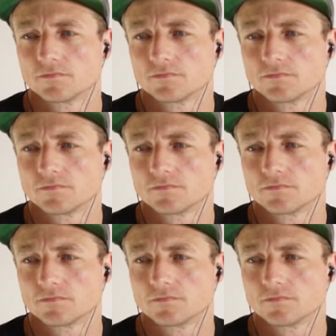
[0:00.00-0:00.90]

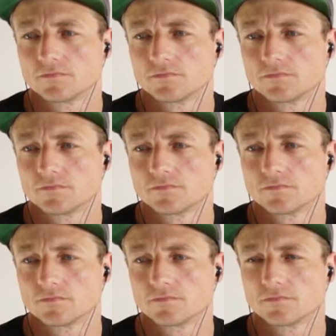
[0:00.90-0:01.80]

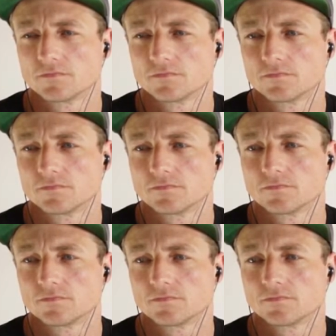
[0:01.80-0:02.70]

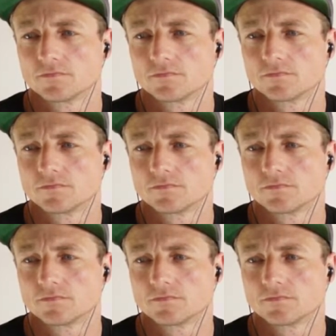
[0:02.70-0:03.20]
No words are spoken by the person on screen.